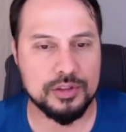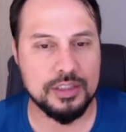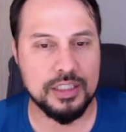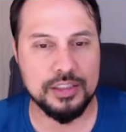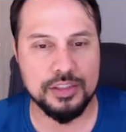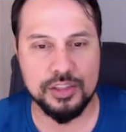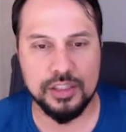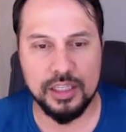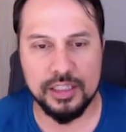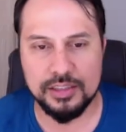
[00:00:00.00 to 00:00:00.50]

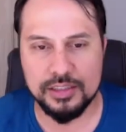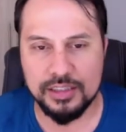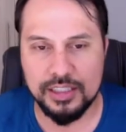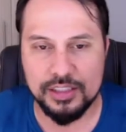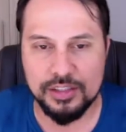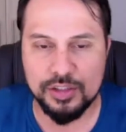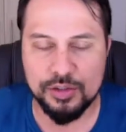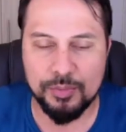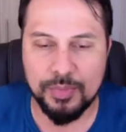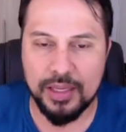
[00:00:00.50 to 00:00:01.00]
is
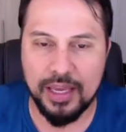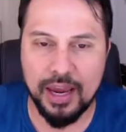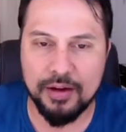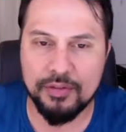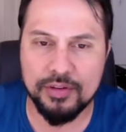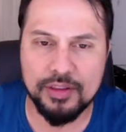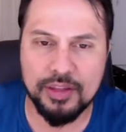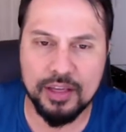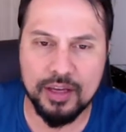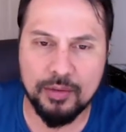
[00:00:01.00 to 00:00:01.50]
teaching me
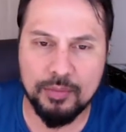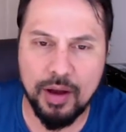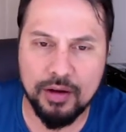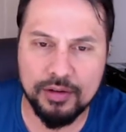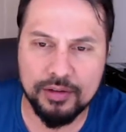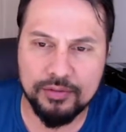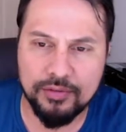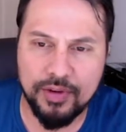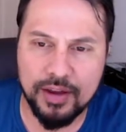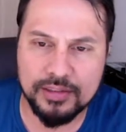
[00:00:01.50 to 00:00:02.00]
everything about
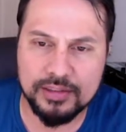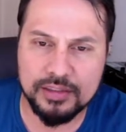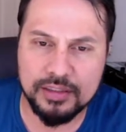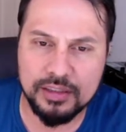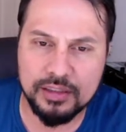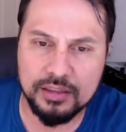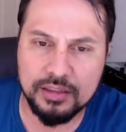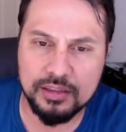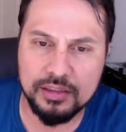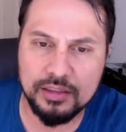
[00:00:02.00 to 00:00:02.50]

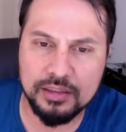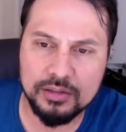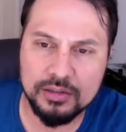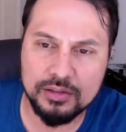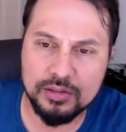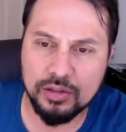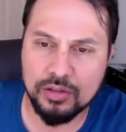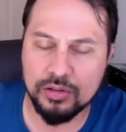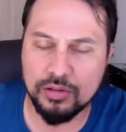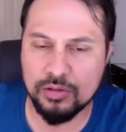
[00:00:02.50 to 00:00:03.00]
investing.
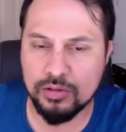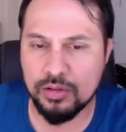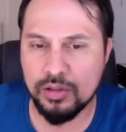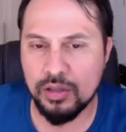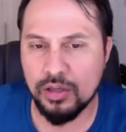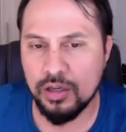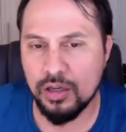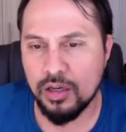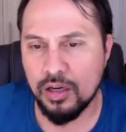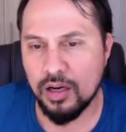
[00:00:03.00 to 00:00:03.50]
So
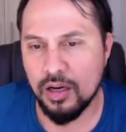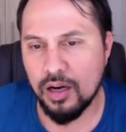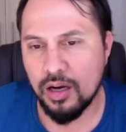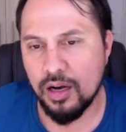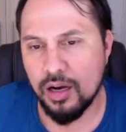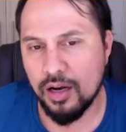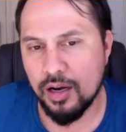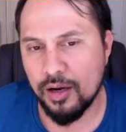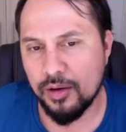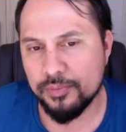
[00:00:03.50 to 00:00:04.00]

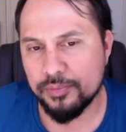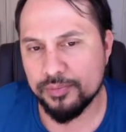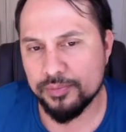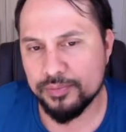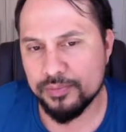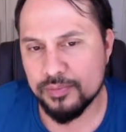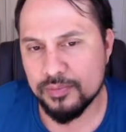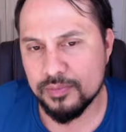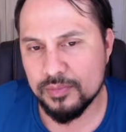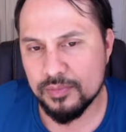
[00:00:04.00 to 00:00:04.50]
um,
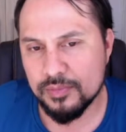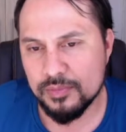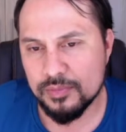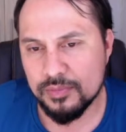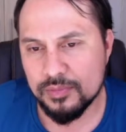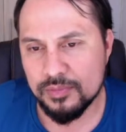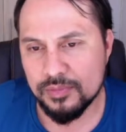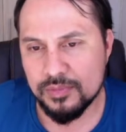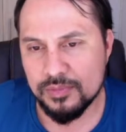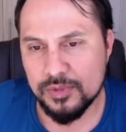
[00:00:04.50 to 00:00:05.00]

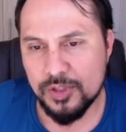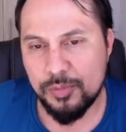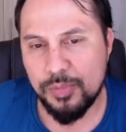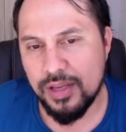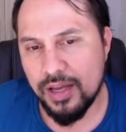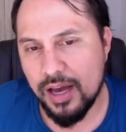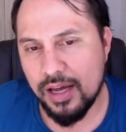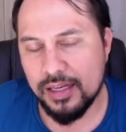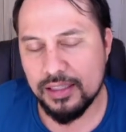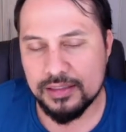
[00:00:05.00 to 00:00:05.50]
to be
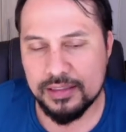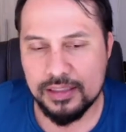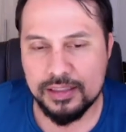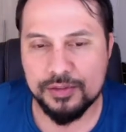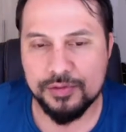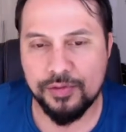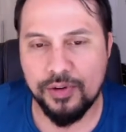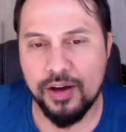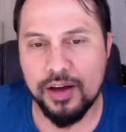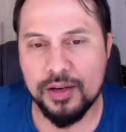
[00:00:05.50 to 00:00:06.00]
honest, it's
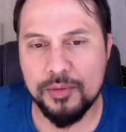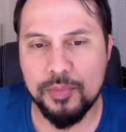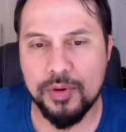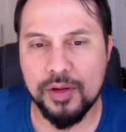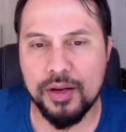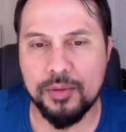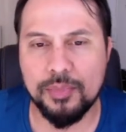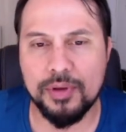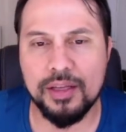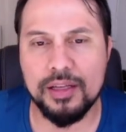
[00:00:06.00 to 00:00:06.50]
fun, but
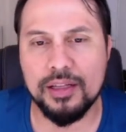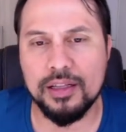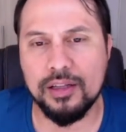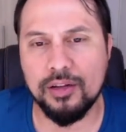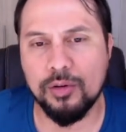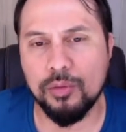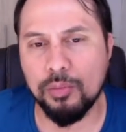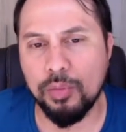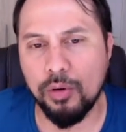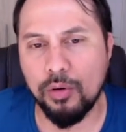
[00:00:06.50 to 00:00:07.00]
I'm getting a little
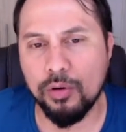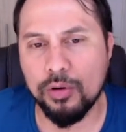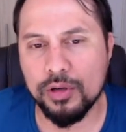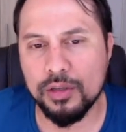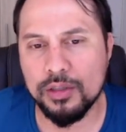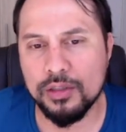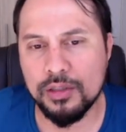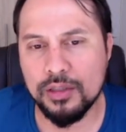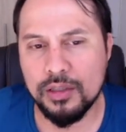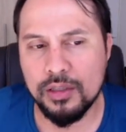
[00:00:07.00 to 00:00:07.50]
bored.
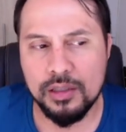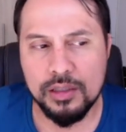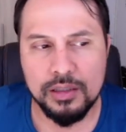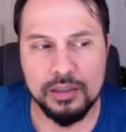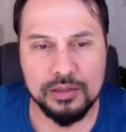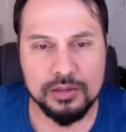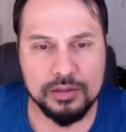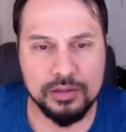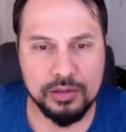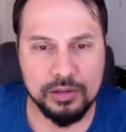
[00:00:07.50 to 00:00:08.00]

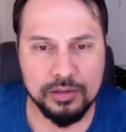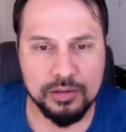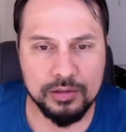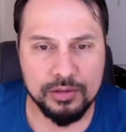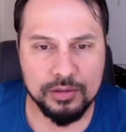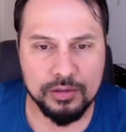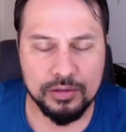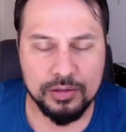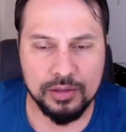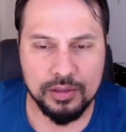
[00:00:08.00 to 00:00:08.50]

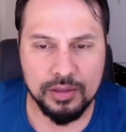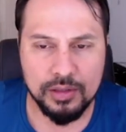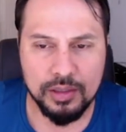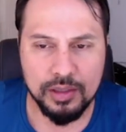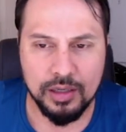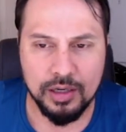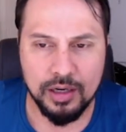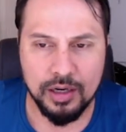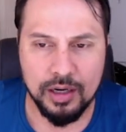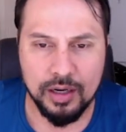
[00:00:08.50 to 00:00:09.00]
So
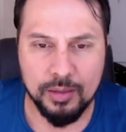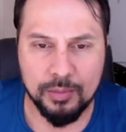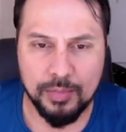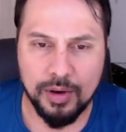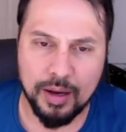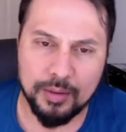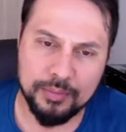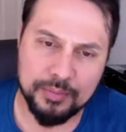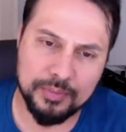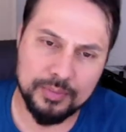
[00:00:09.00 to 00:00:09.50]

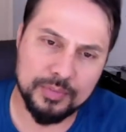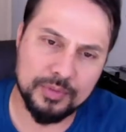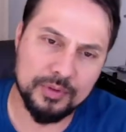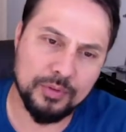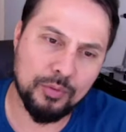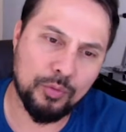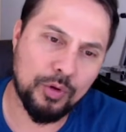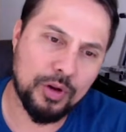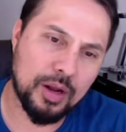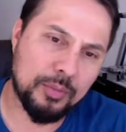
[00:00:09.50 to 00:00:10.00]
I'm
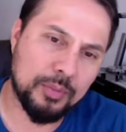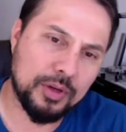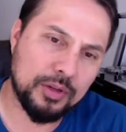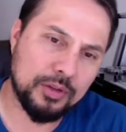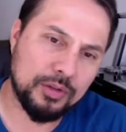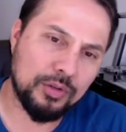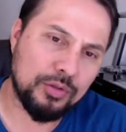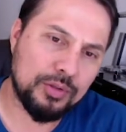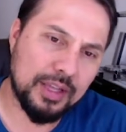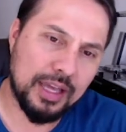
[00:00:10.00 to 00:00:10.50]
what I'm gonna
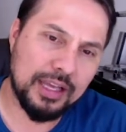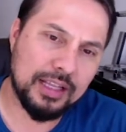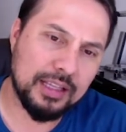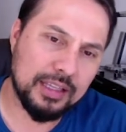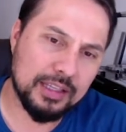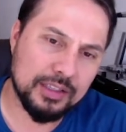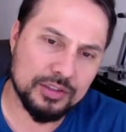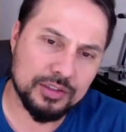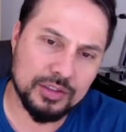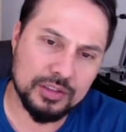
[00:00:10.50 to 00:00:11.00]
do daily
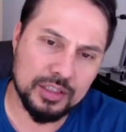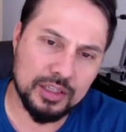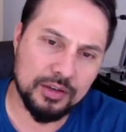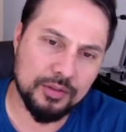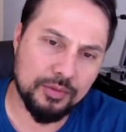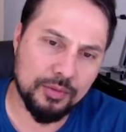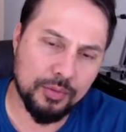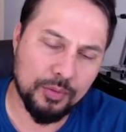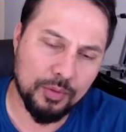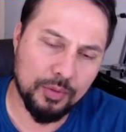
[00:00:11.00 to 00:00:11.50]
is just
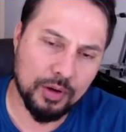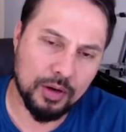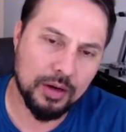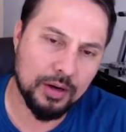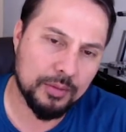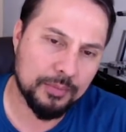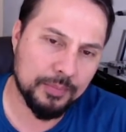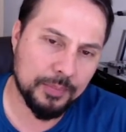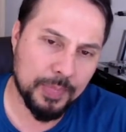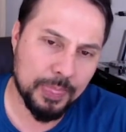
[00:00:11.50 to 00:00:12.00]
give
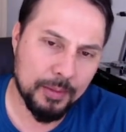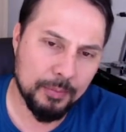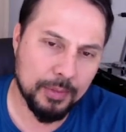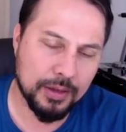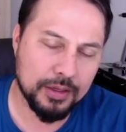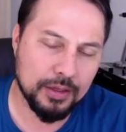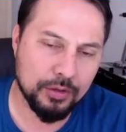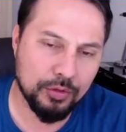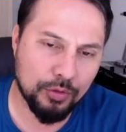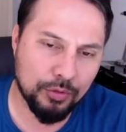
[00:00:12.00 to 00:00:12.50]

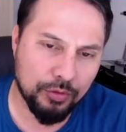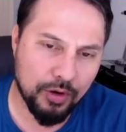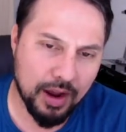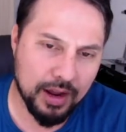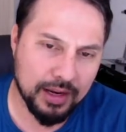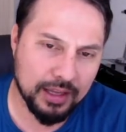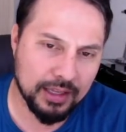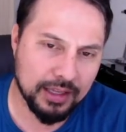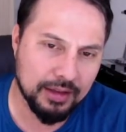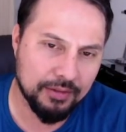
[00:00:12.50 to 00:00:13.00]
Monday through
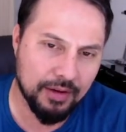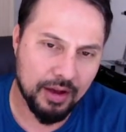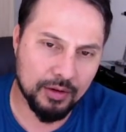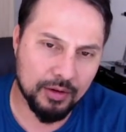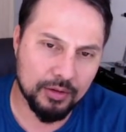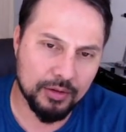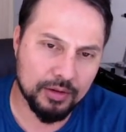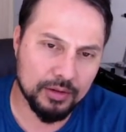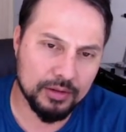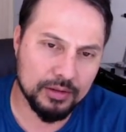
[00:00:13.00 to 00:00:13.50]
Friday, give
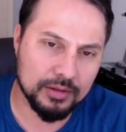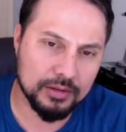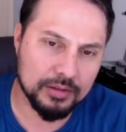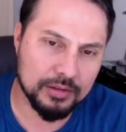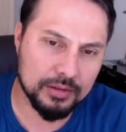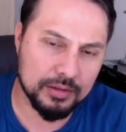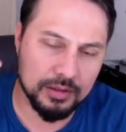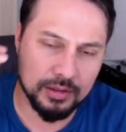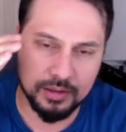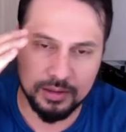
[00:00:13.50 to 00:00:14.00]
out
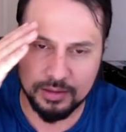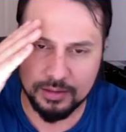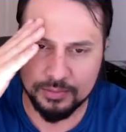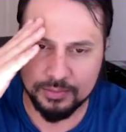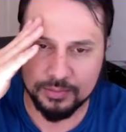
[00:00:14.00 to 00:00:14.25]
um,